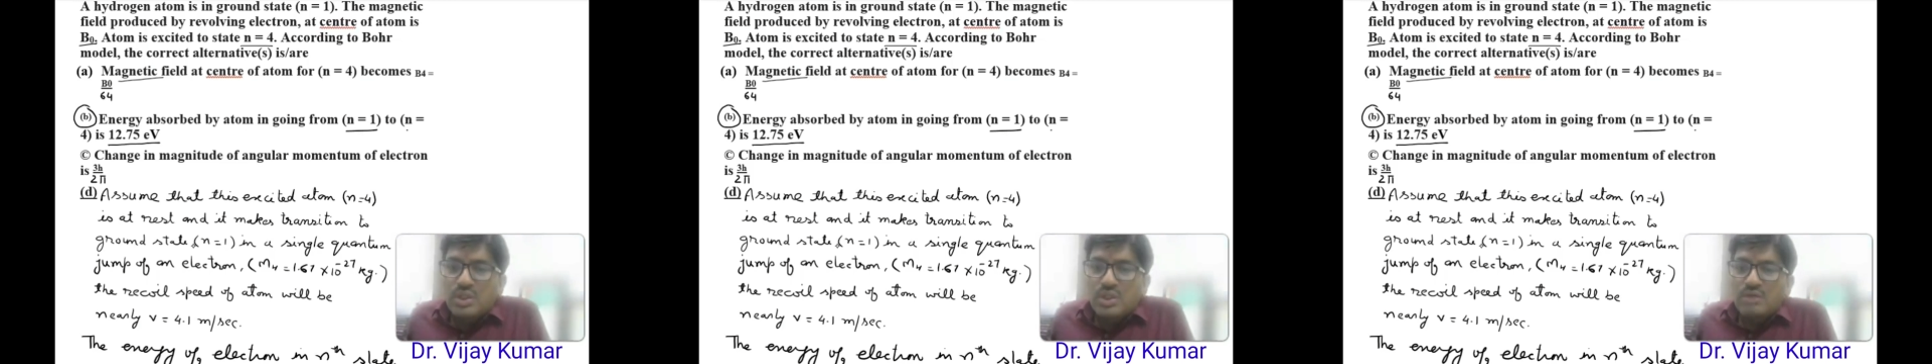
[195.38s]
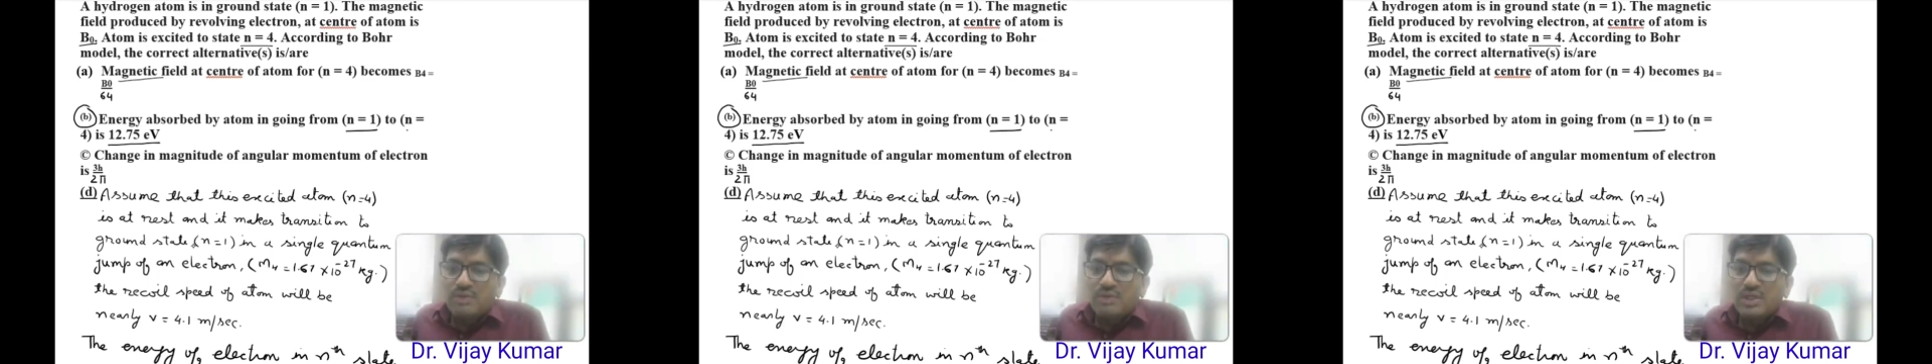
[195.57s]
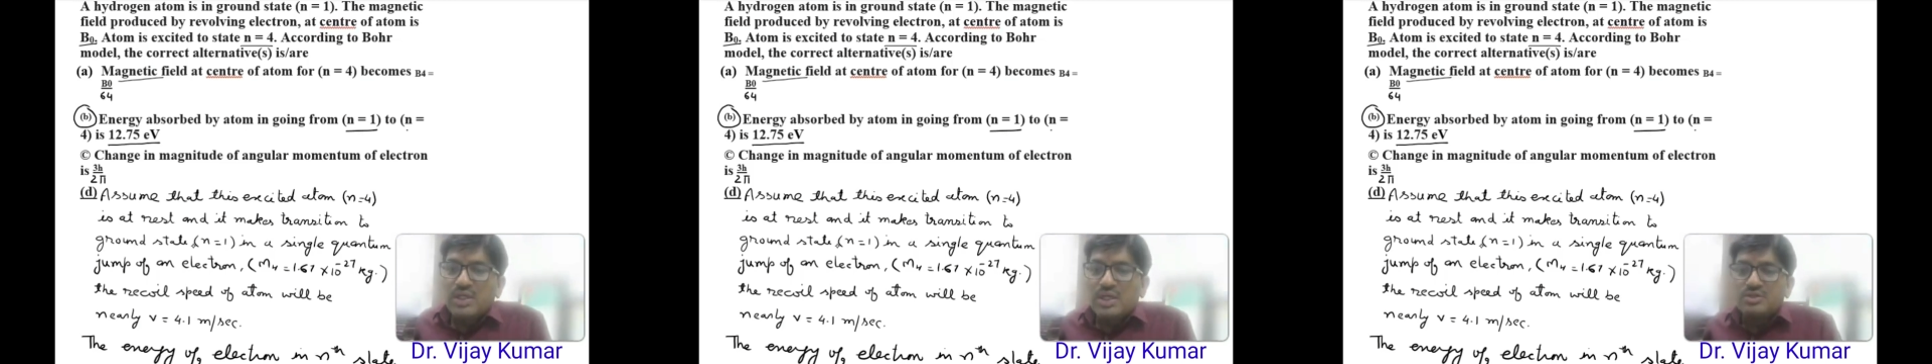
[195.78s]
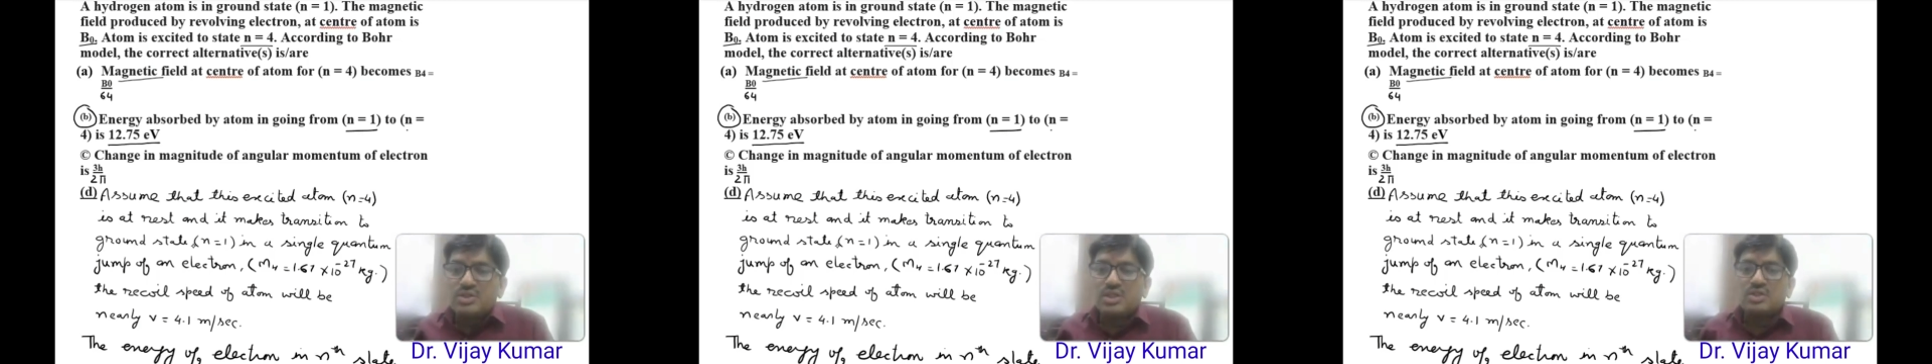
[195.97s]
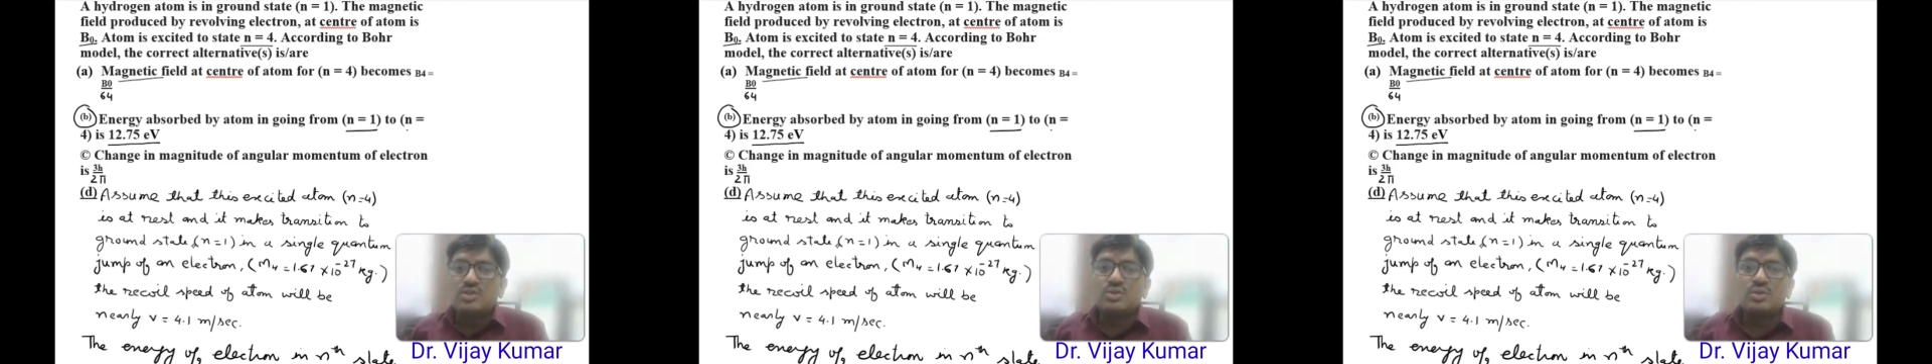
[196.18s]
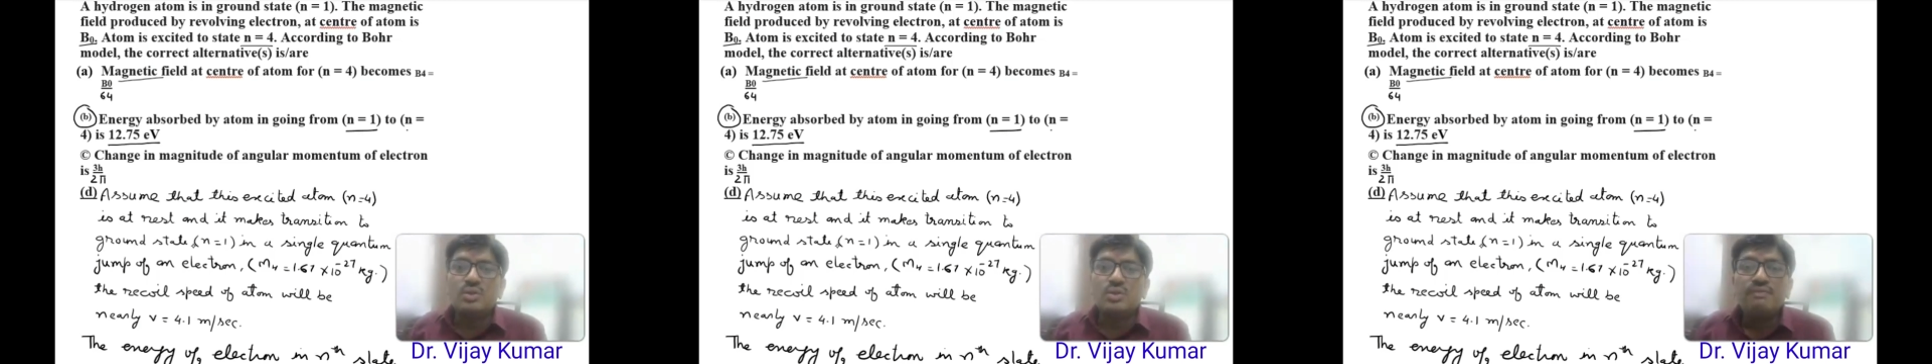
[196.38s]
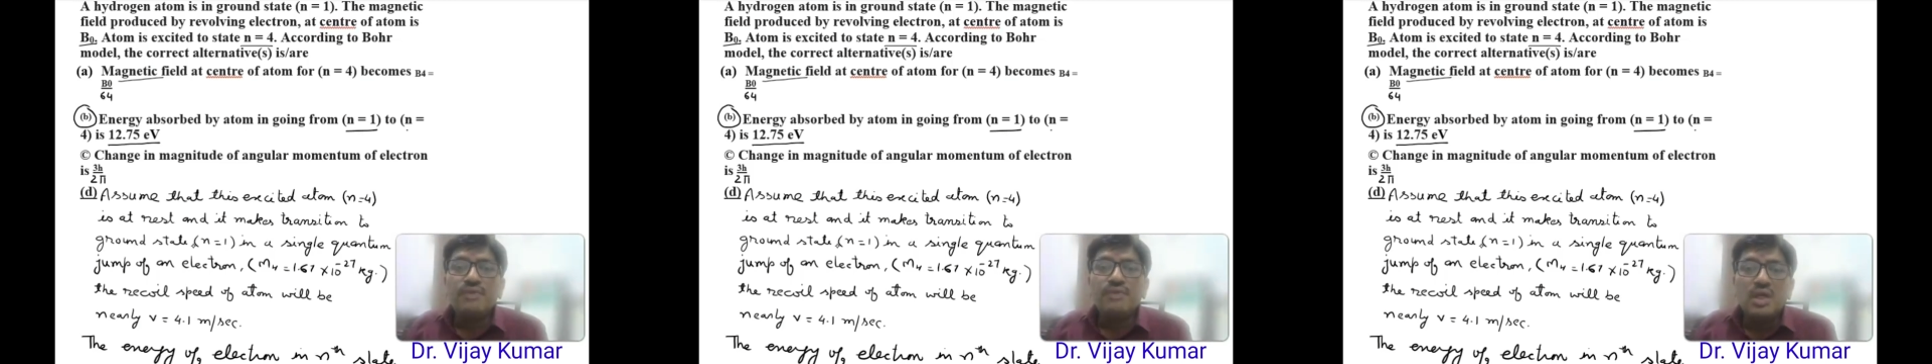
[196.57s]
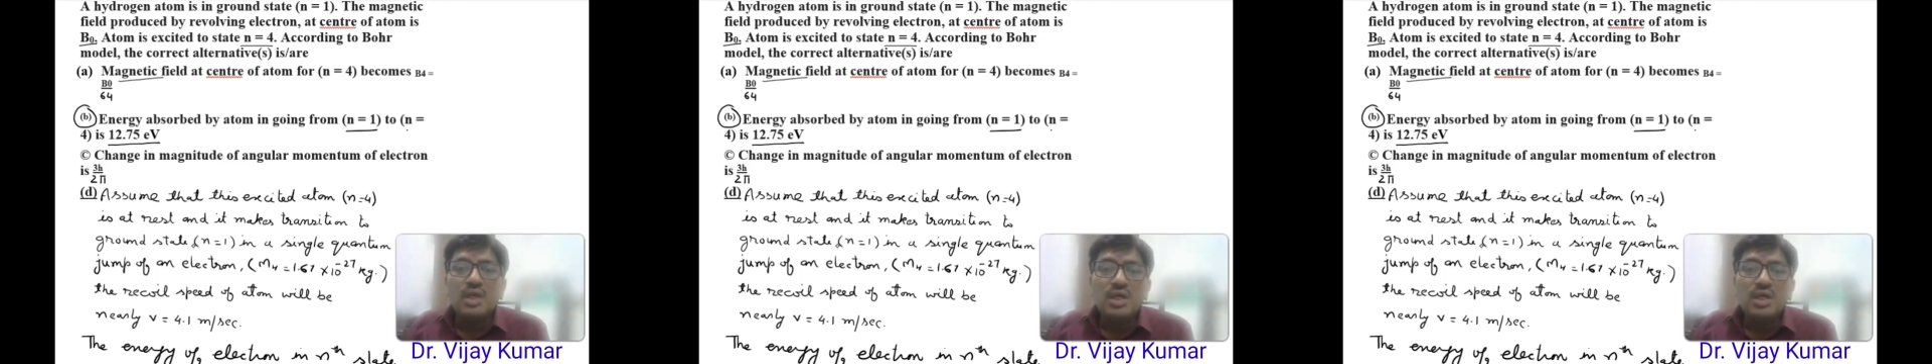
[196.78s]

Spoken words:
than one answer, so